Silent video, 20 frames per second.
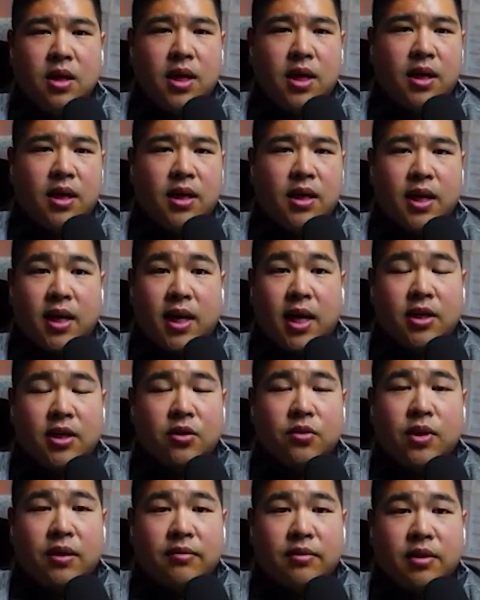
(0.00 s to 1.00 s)
And then I
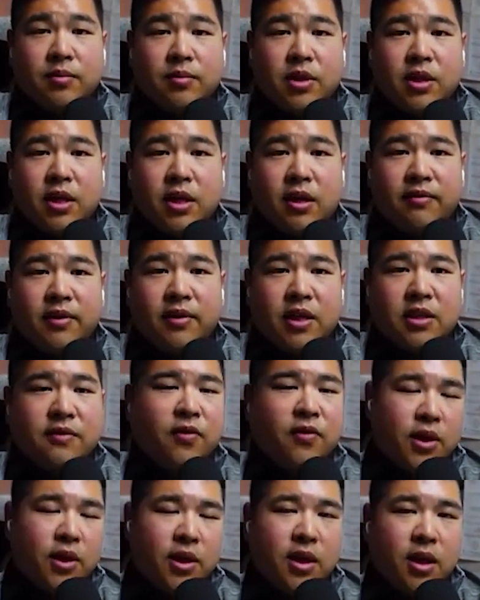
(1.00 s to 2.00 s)
do have some stuff that's
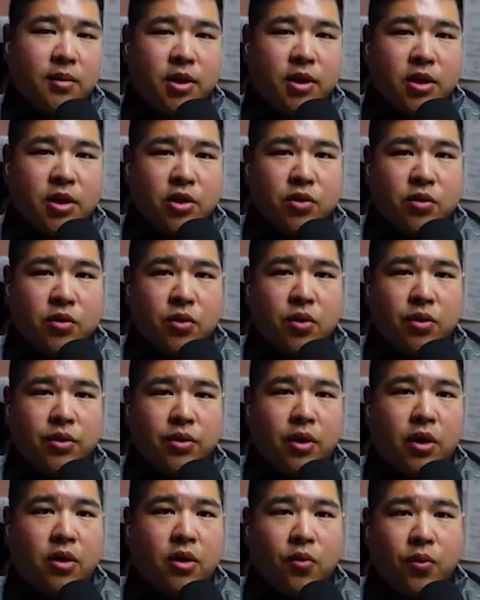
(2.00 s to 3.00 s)
fully climate controlled
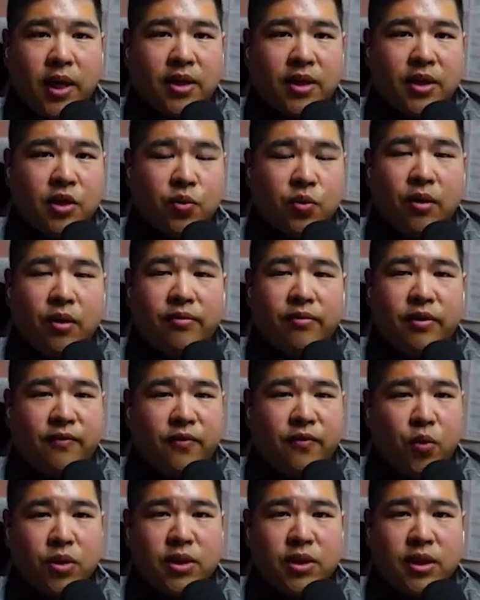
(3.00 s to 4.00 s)
all the way at the 12 to
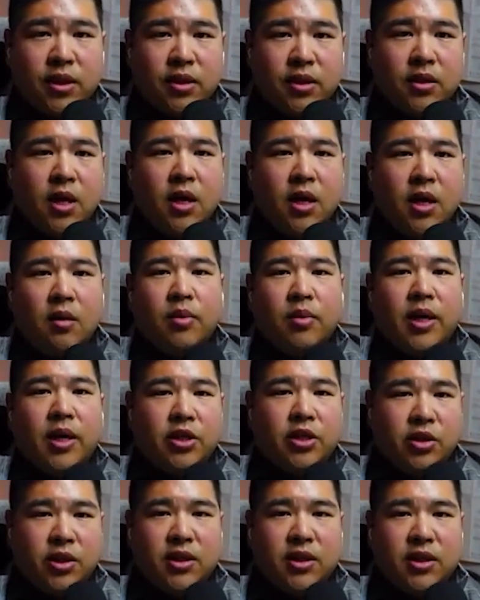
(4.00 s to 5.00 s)
14. But
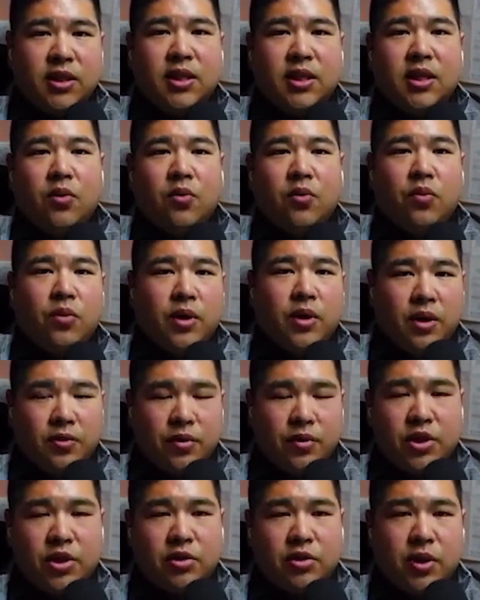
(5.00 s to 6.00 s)
as you can see, it really
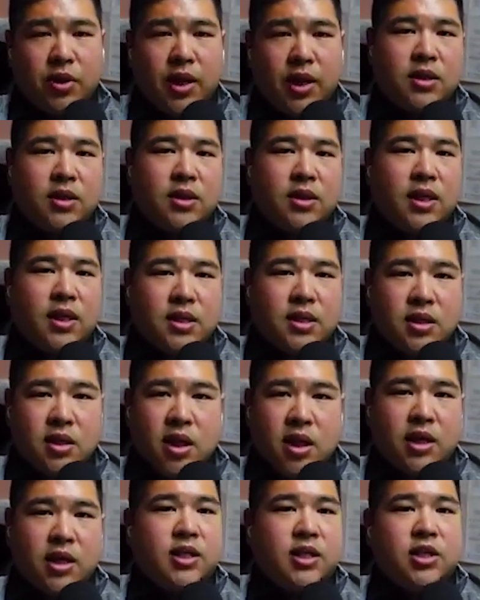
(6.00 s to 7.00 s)
restricts. That's
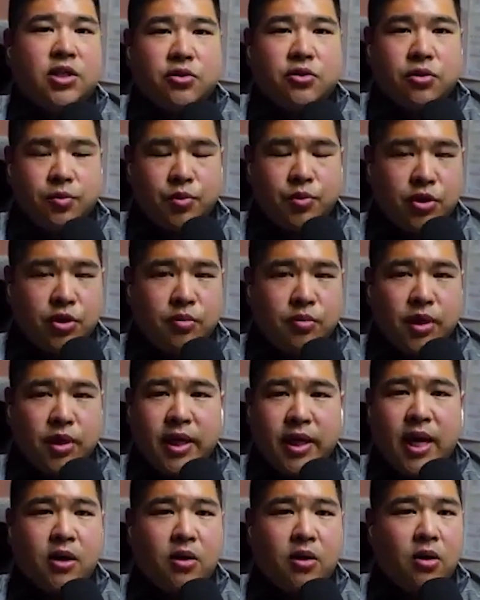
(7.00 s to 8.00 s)
not a distribution
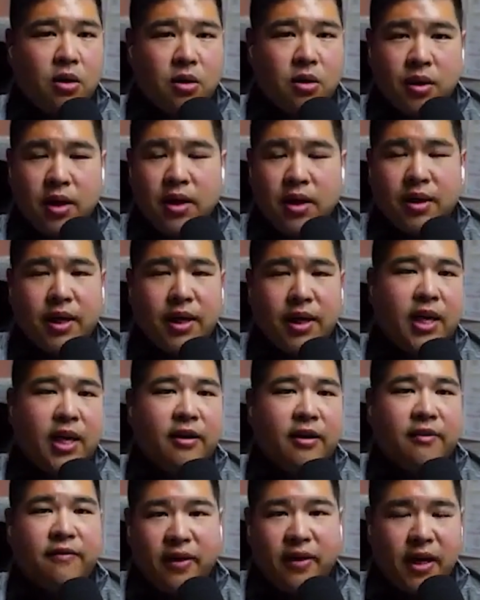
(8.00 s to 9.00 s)
play at all. They
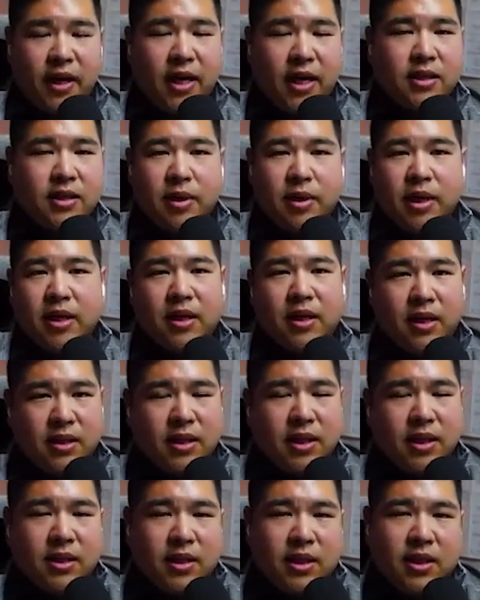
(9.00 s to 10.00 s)
can't fit as many
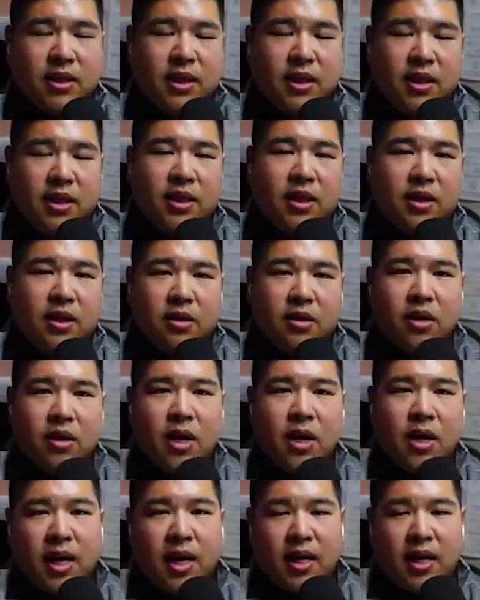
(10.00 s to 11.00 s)
things as in there
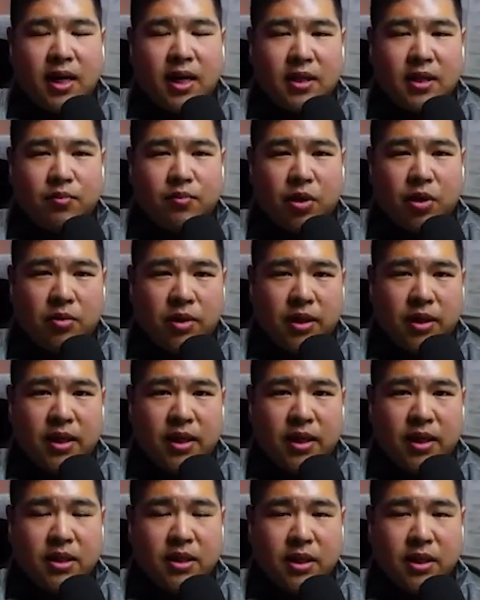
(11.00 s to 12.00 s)
as probably
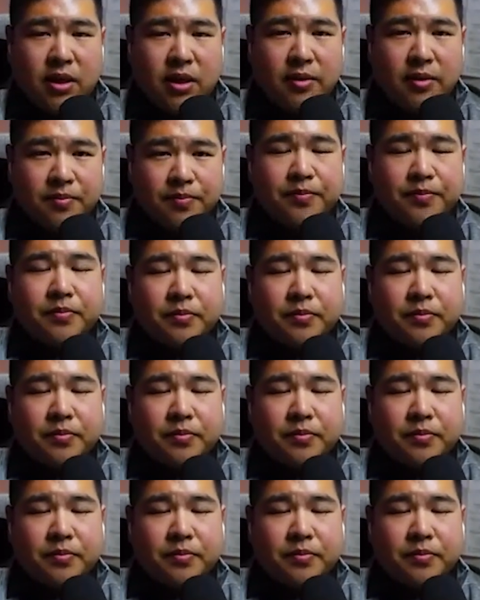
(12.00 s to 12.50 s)
necessary.